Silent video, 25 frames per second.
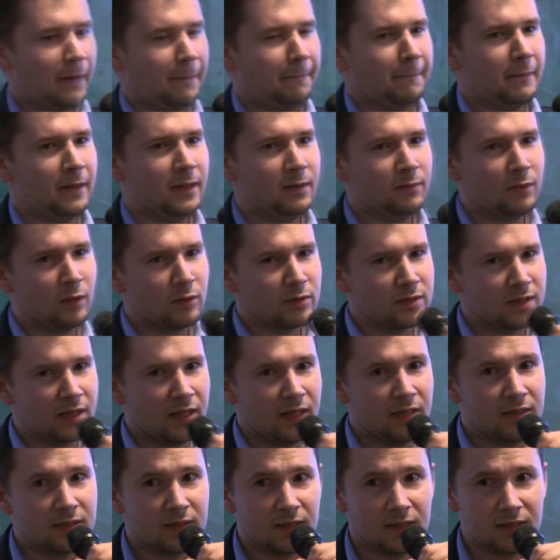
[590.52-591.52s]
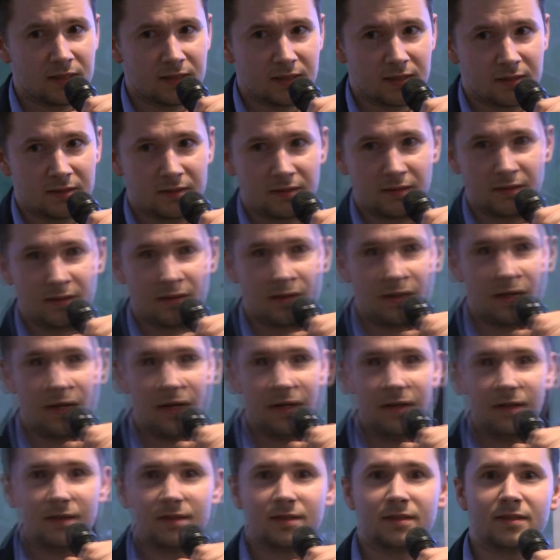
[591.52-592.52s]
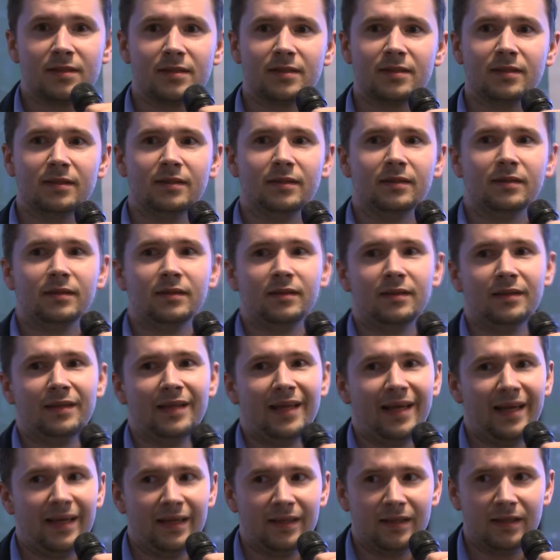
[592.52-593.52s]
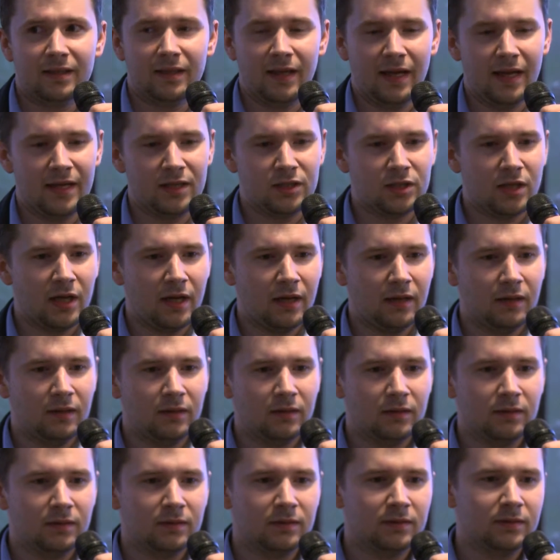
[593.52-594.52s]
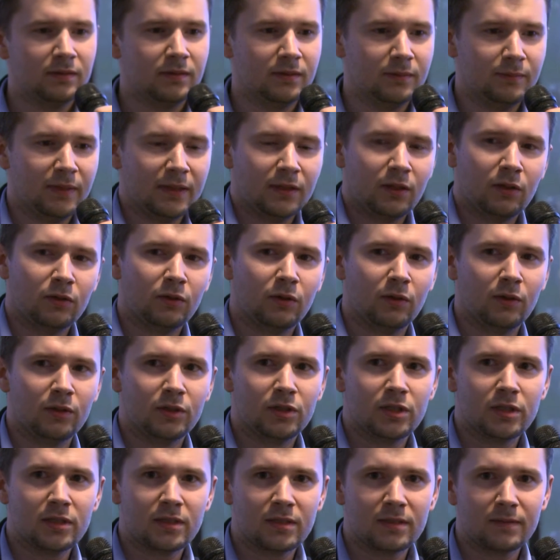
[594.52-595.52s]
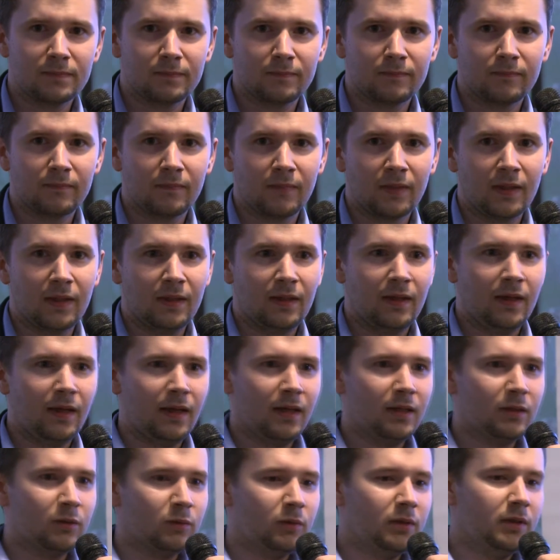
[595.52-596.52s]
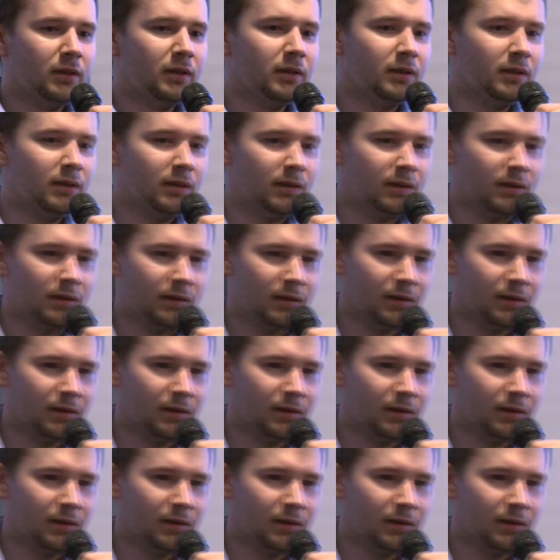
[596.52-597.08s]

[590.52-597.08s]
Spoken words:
in most cases, clients like agile methodologies, and we